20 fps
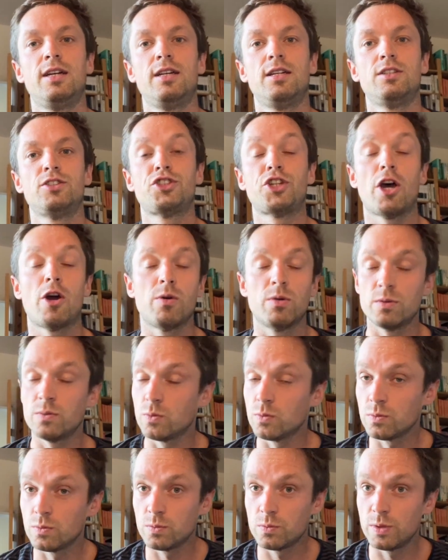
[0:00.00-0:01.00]
So
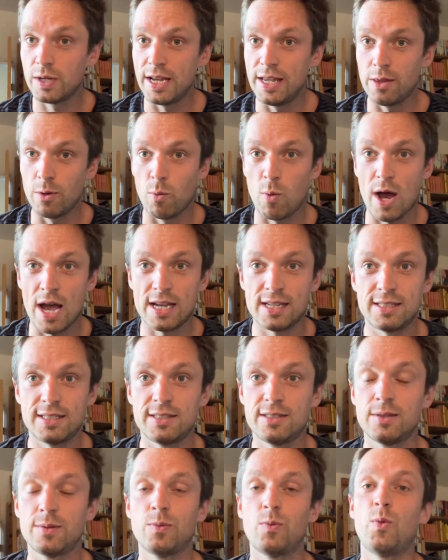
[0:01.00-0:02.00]
in the
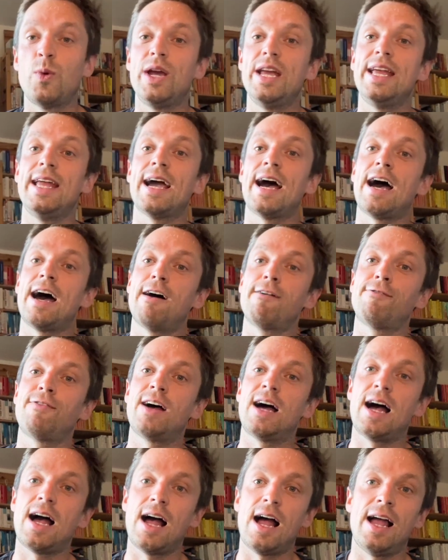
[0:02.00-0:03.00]
West, we have
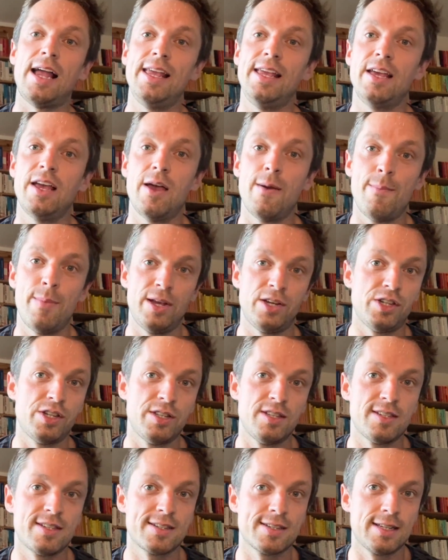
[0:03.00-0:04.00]
high
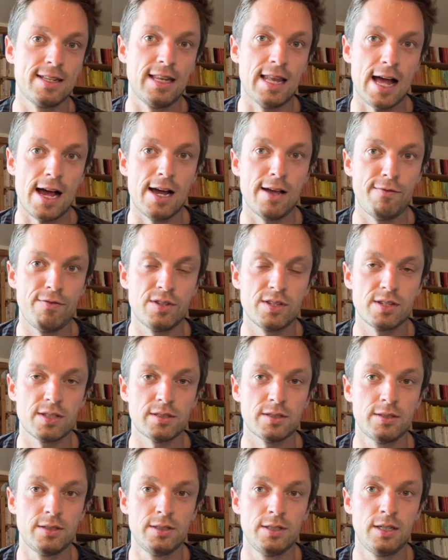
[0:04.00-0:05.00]
emissions lives.
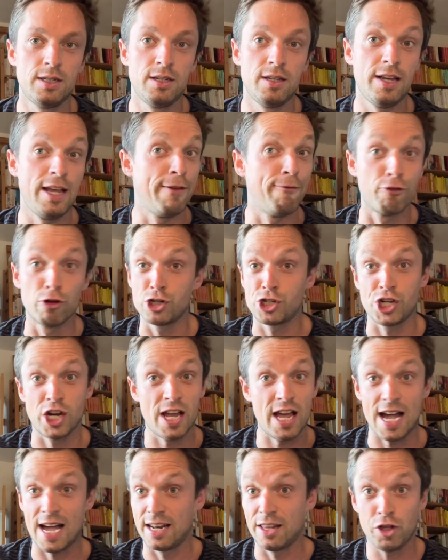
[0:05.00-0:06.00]
In
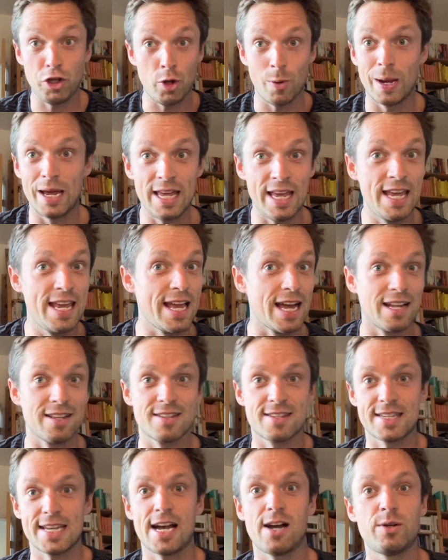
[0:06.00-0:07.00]
Russia and the UAE and
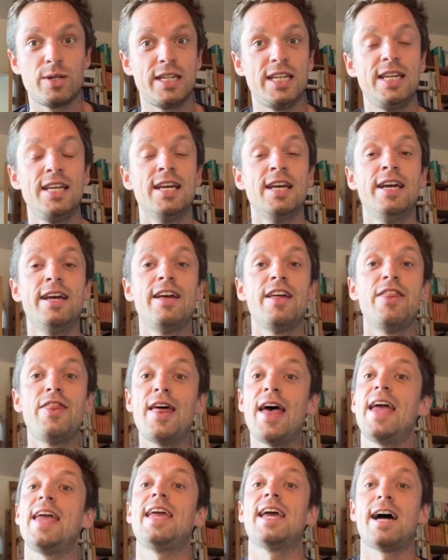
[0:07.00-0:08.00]
Saudi,
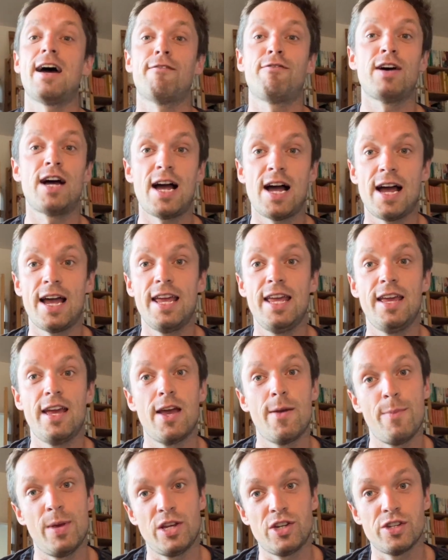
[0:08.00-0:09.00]
they have high
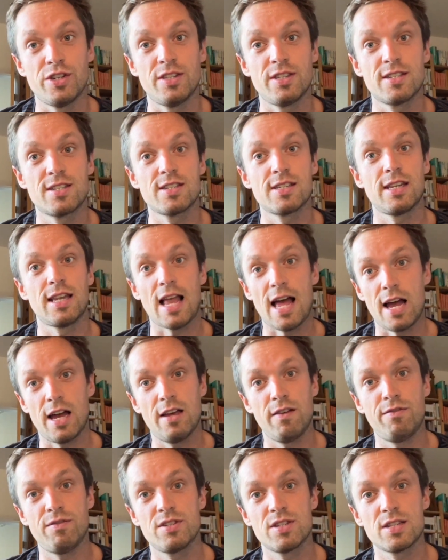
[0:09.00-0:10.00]
emissions
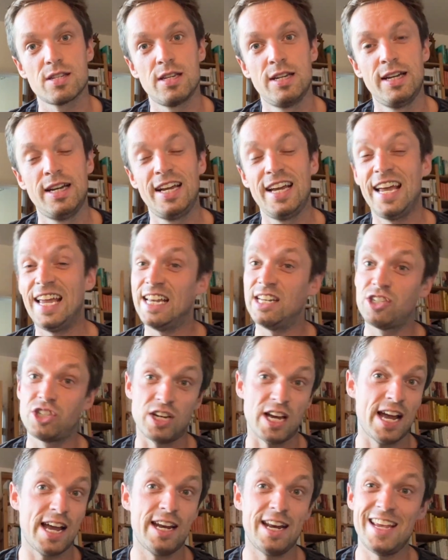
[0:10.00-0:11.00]
lives. In
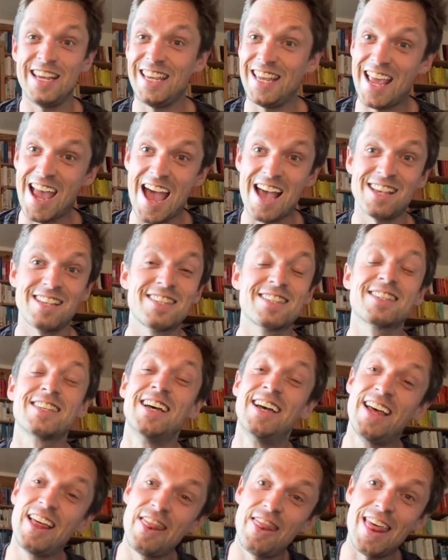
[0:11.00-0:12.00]
China, yes,
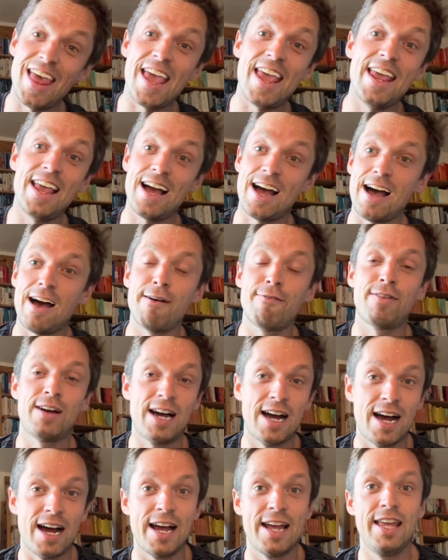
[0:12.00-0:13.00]
they have
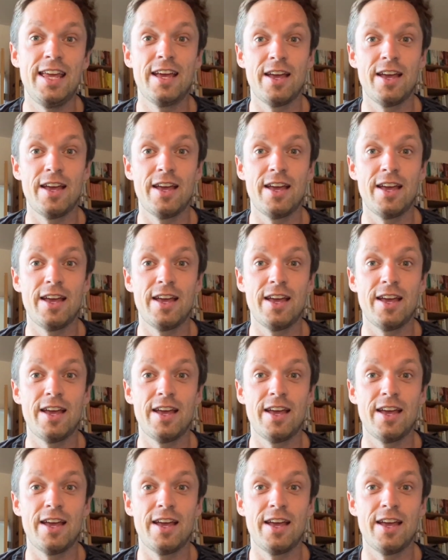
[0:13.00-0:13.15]
high